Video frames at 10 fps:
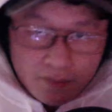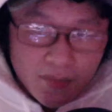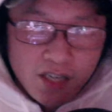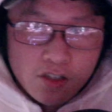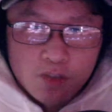
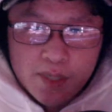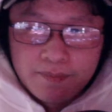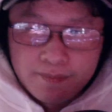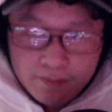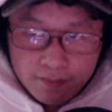Excuse me.
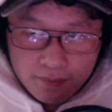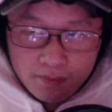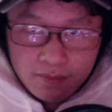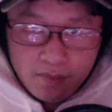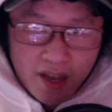
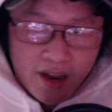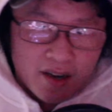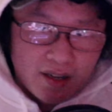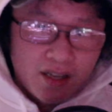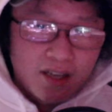
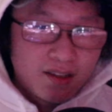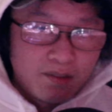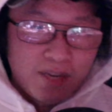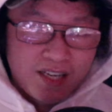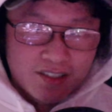And
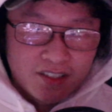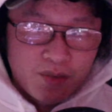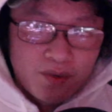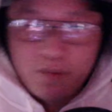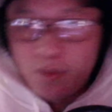
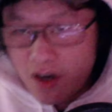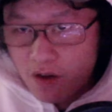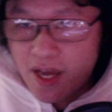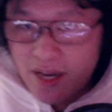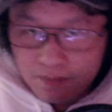basically we
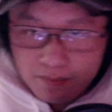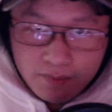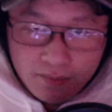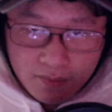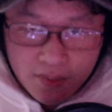know that
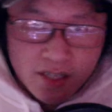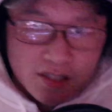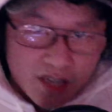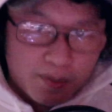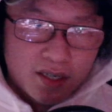the
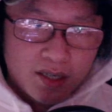sediment,